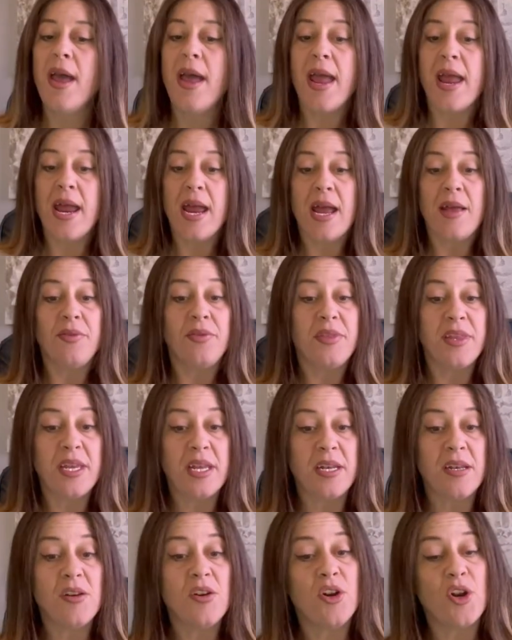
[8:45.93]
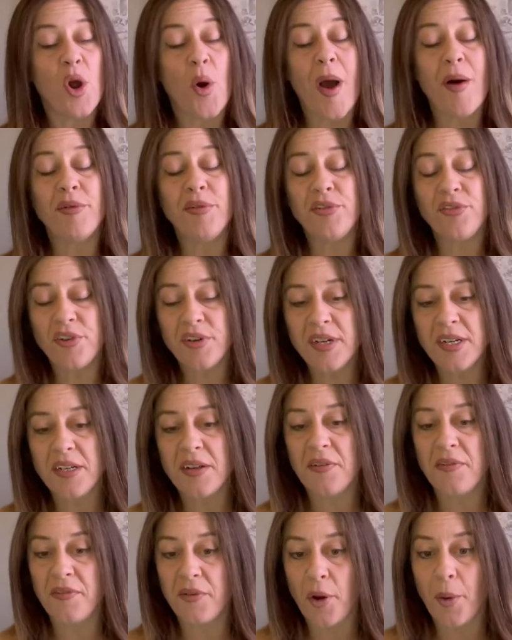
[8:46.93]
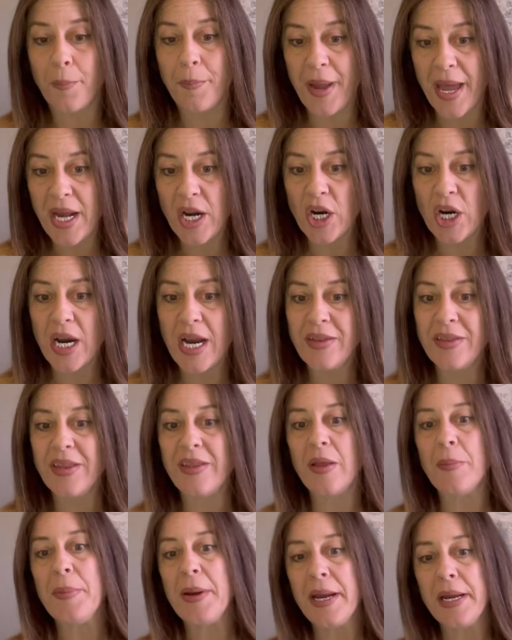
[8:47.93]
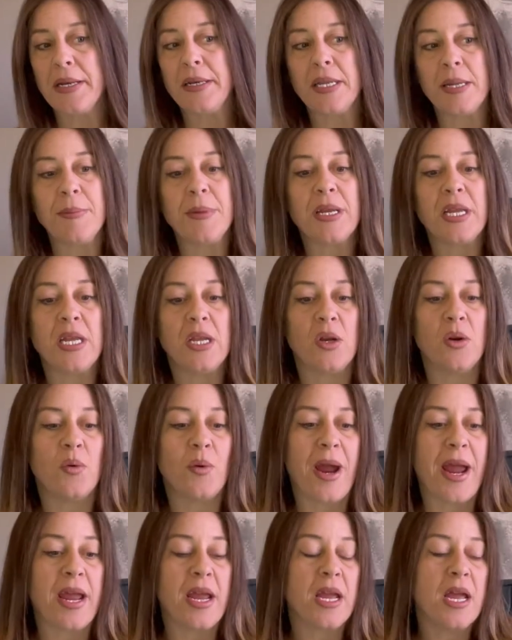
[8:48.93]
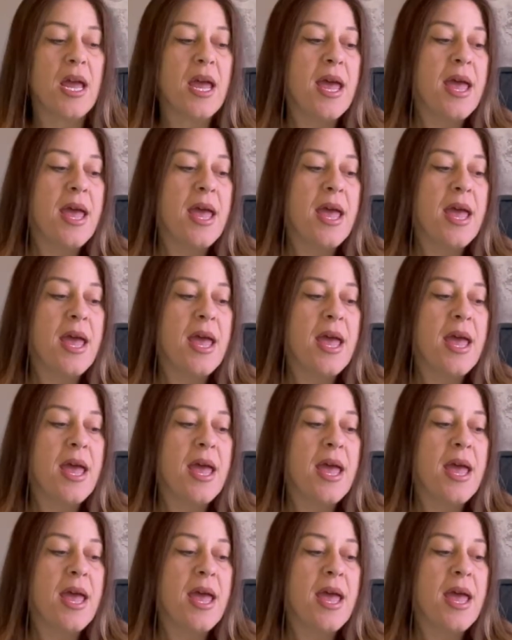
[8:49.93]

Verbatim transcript: And then, you know, I was starting to feel better, and then the pandemic hit, right?